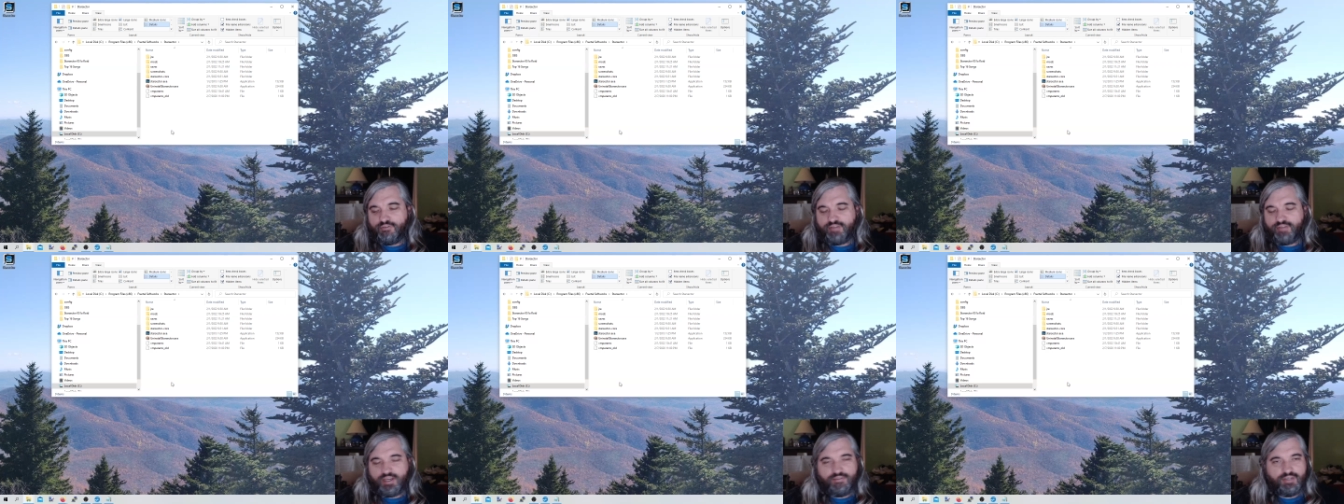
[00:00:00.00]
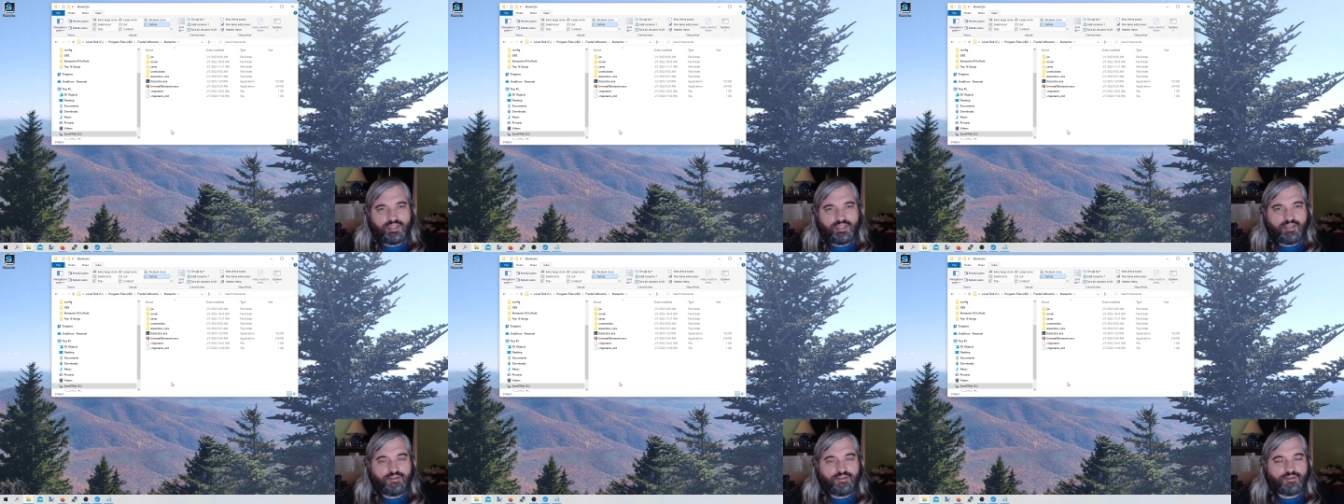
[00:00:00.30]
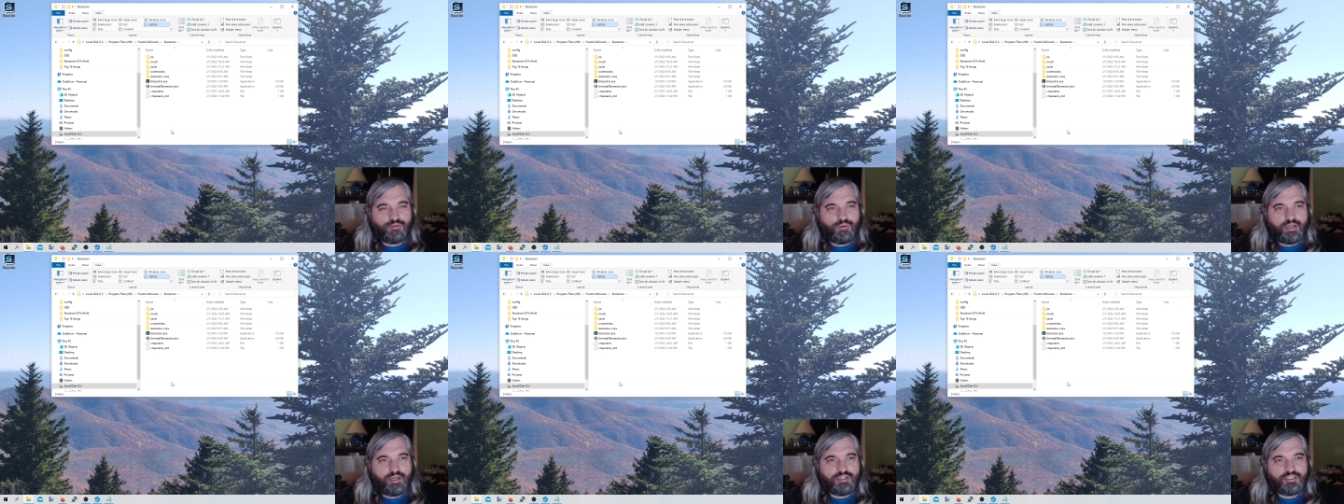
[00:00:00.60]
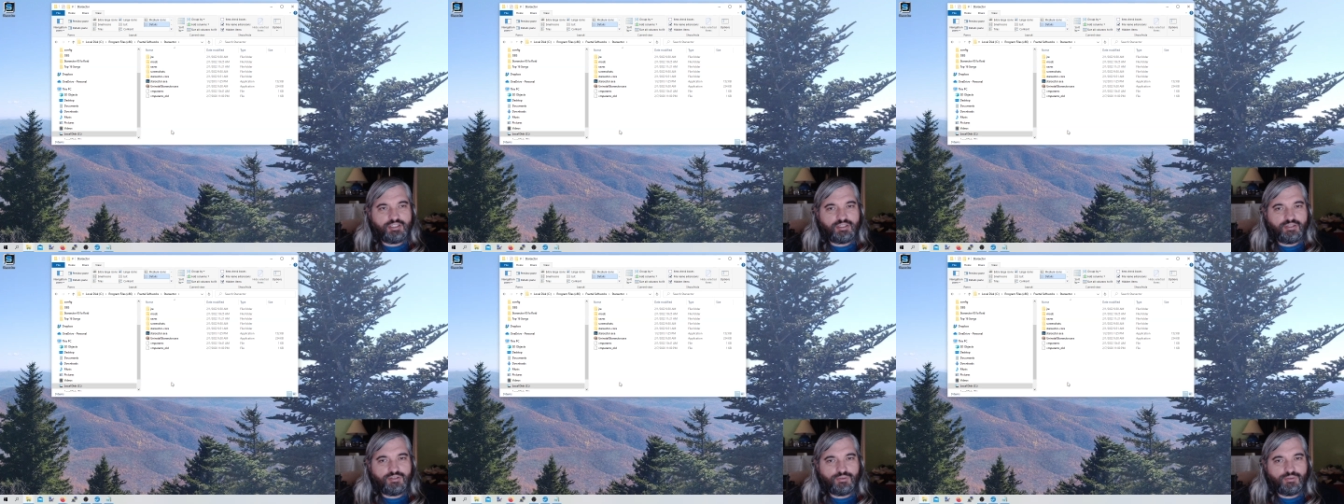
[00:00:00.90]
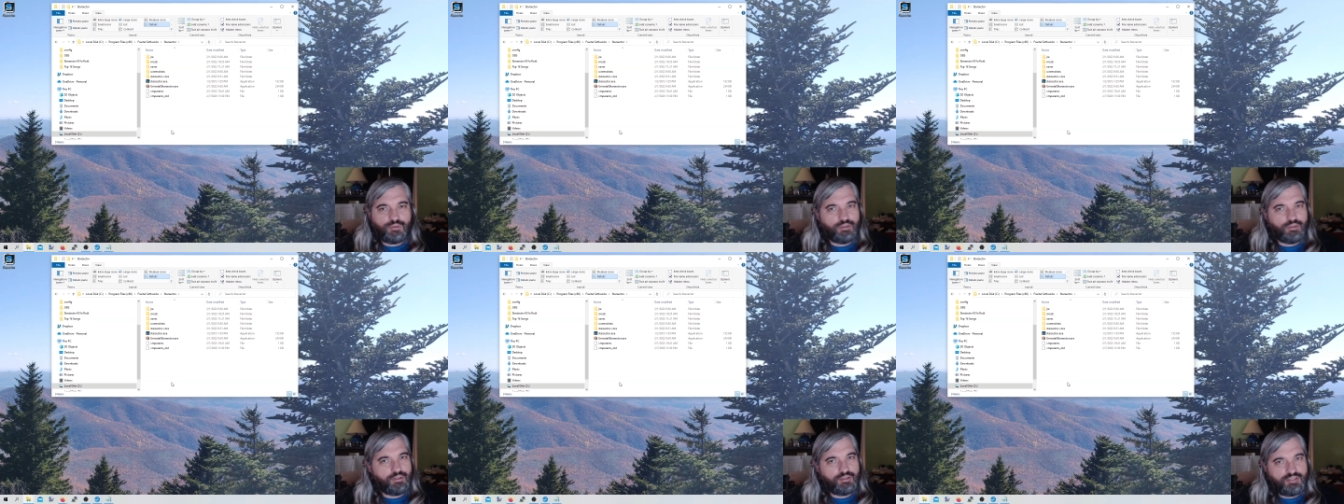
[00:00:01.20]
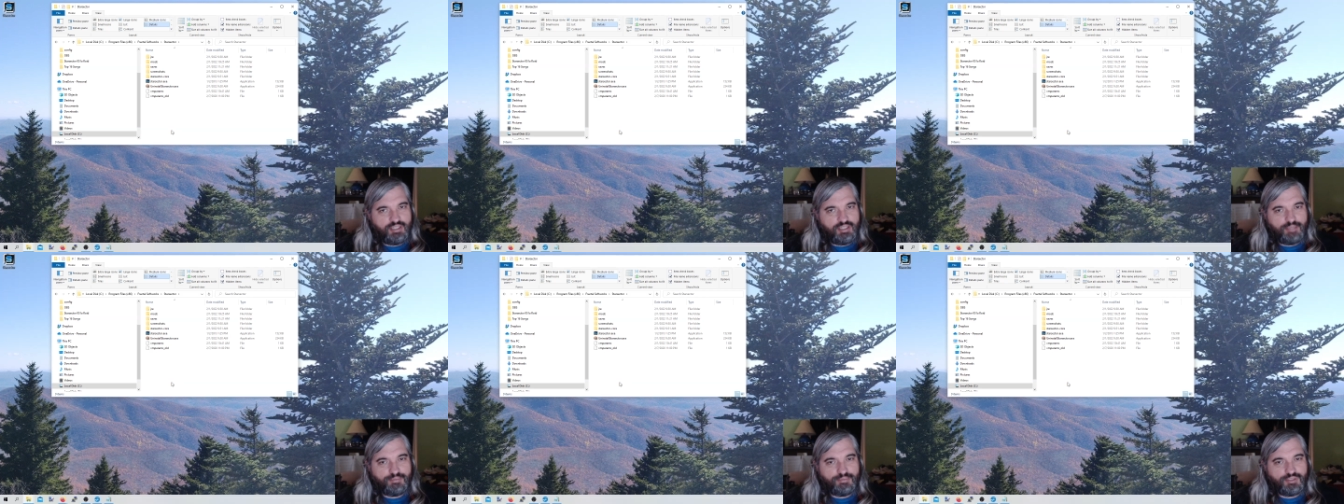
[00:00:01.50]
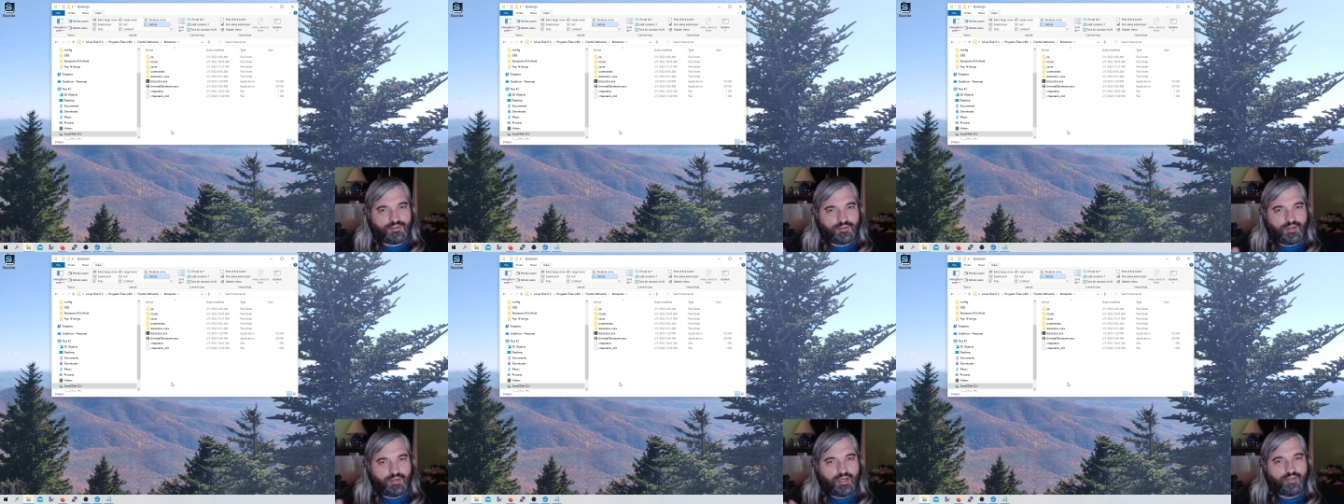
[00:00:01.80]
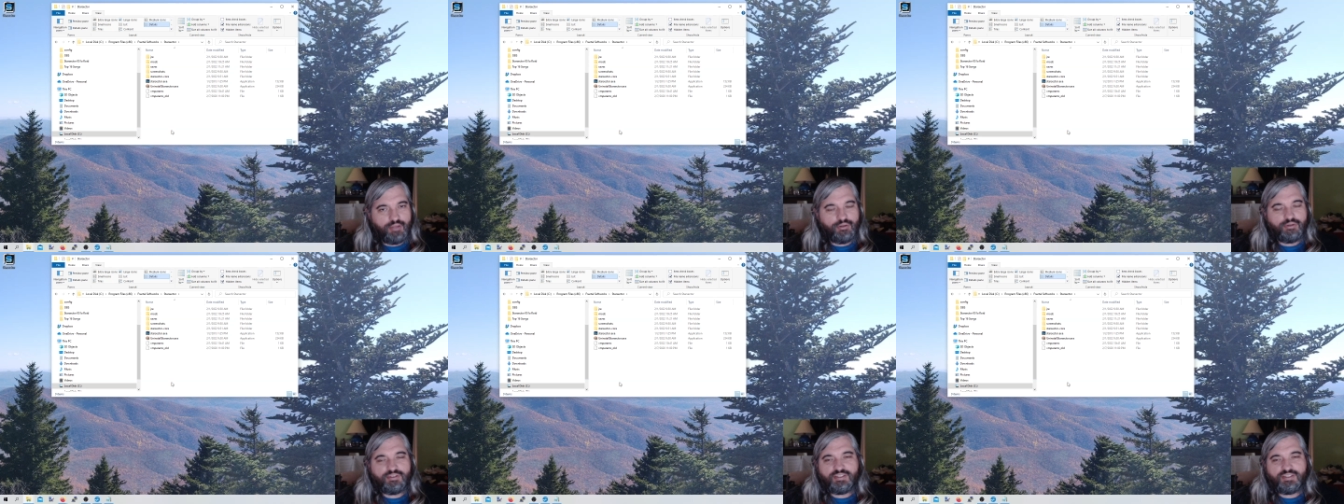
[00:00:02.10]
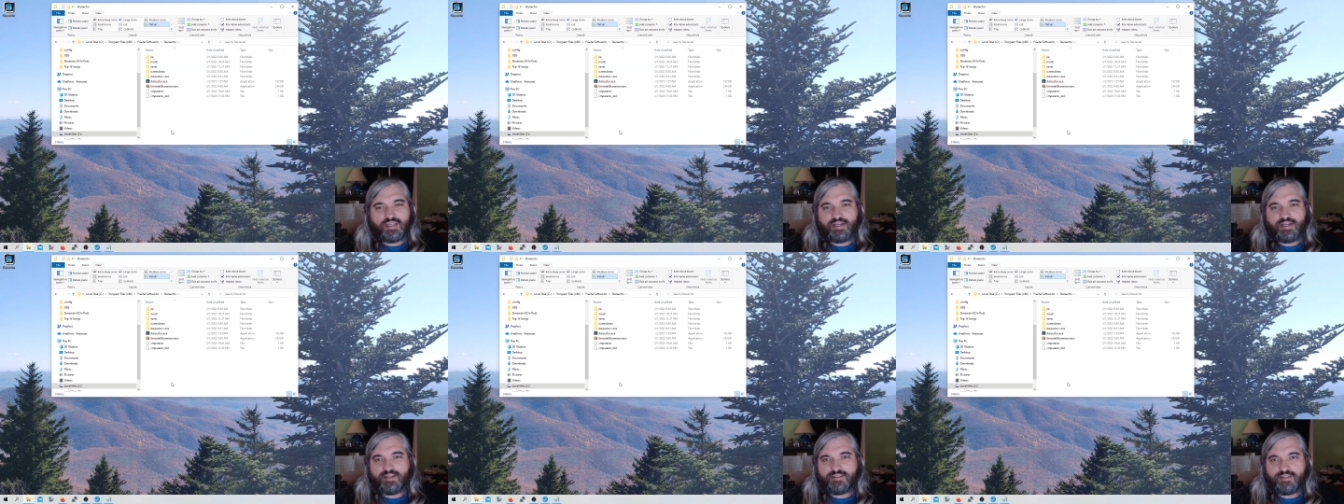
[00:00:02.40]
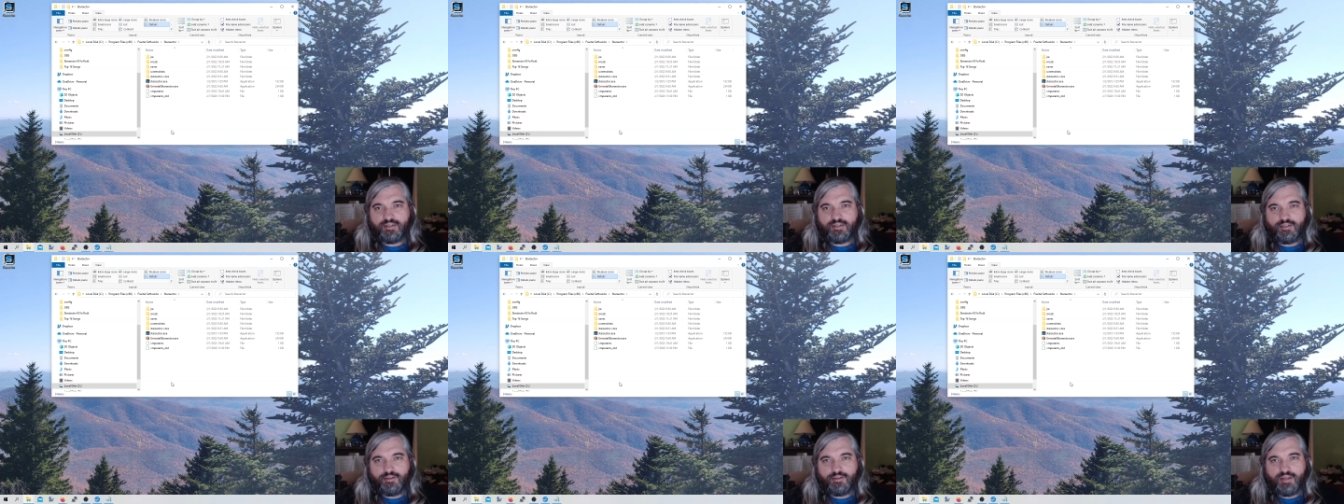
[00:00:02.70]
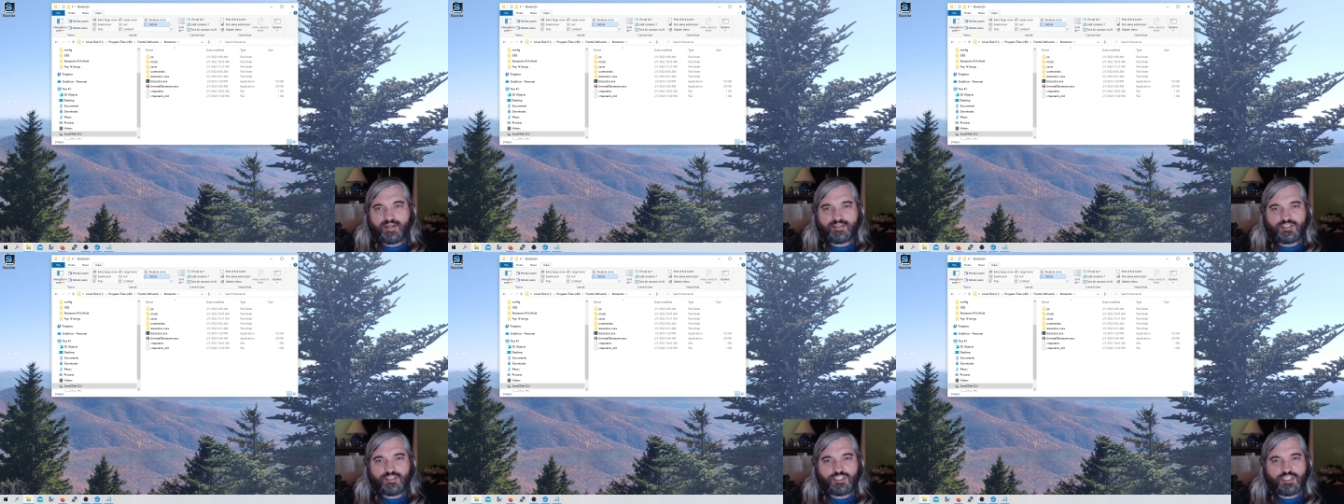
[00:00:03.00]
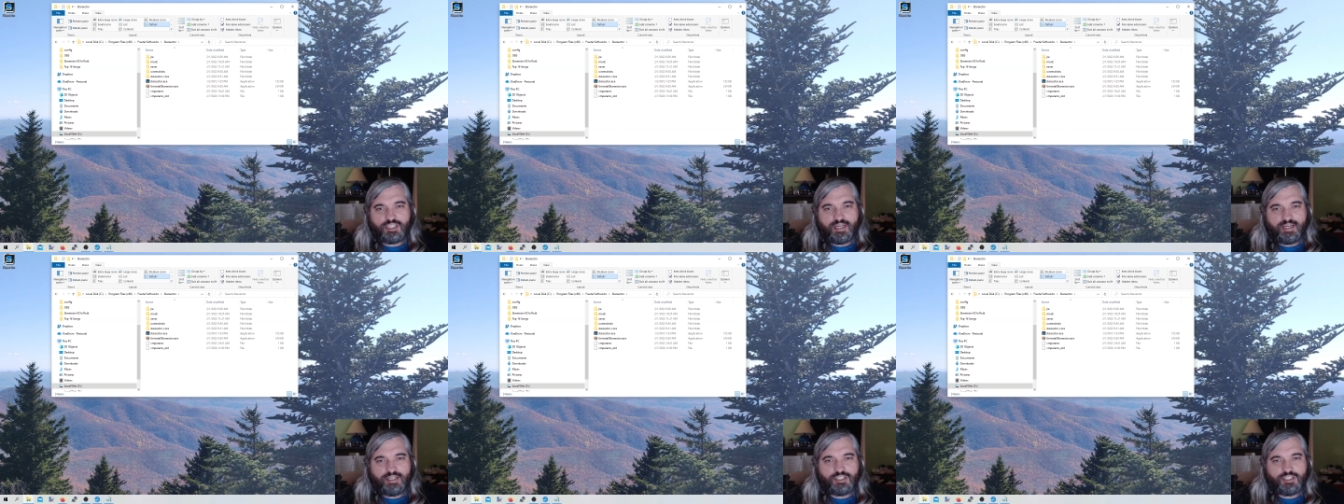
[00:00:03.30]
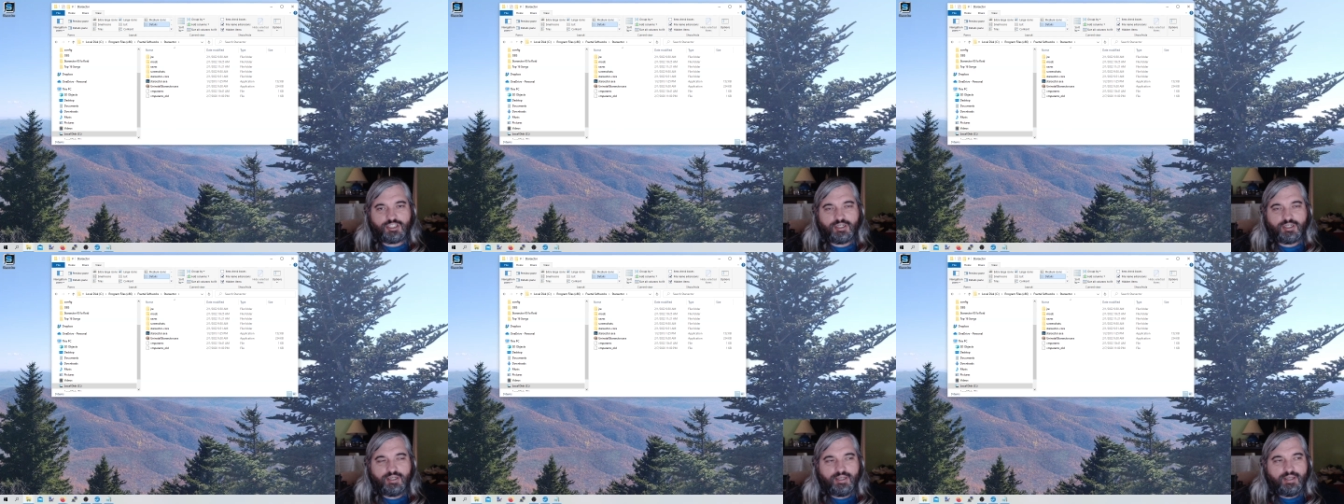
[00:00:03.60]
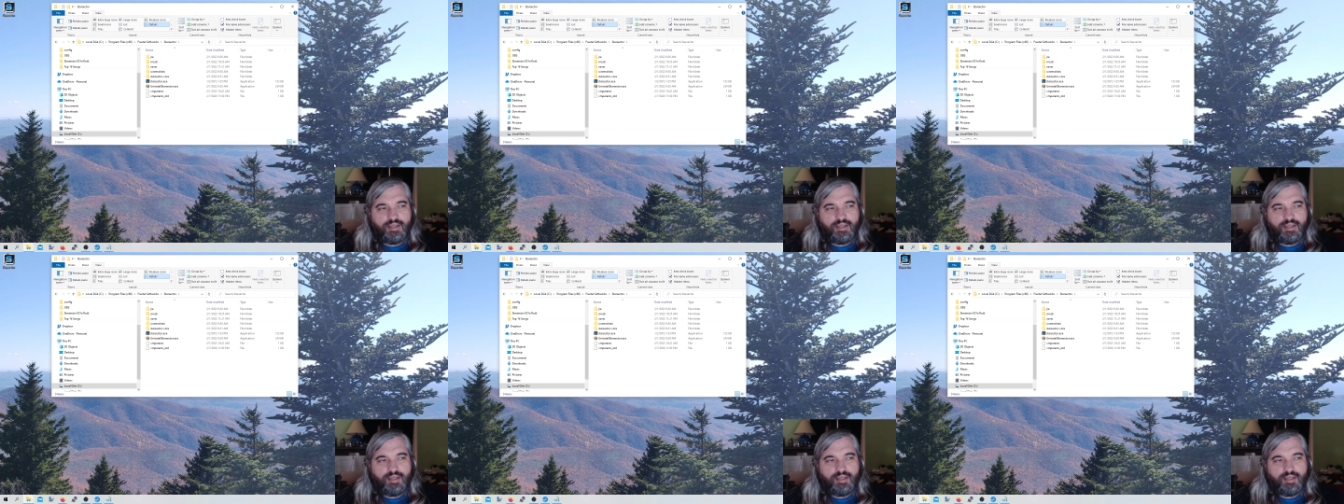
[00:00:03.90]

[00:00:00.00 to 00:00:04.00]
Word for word: If you have any other questions or tips or other settings that you like to change